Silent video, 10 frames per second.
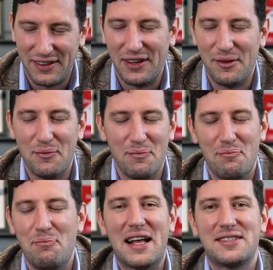The
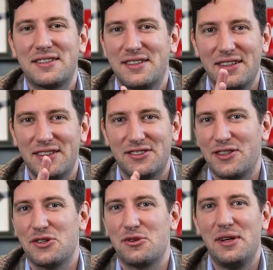best
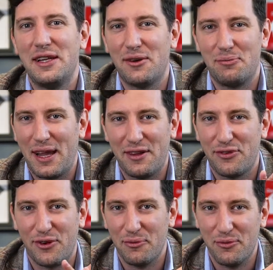social media
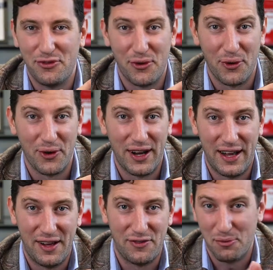platform for
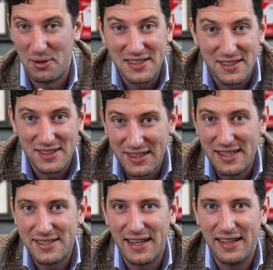uh, for businesses
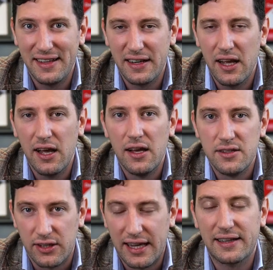is LinkedIn.
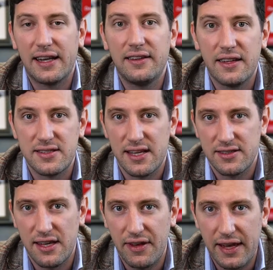So get LinkedIn Sales
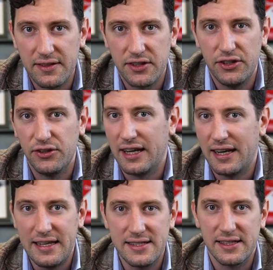Navigator. You can
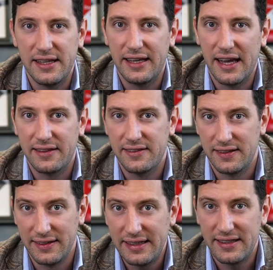easily get
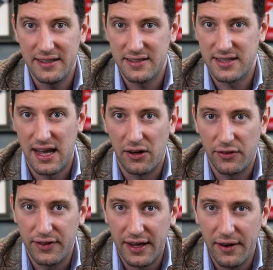lead lists out
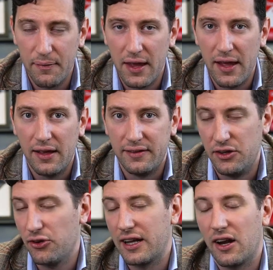of there that
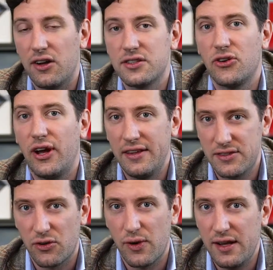you can also
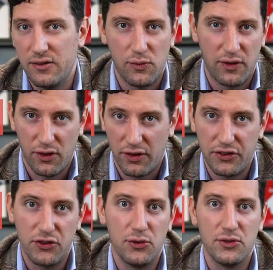integrate with other
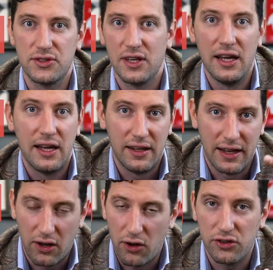tools
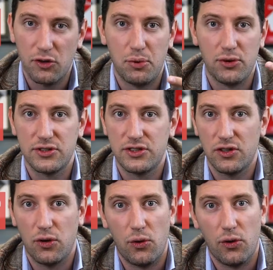like Octopus
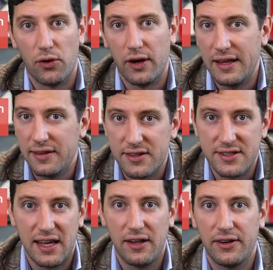or
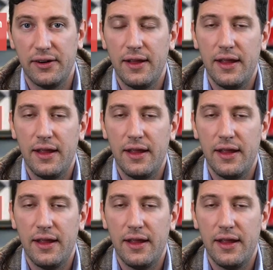Interseller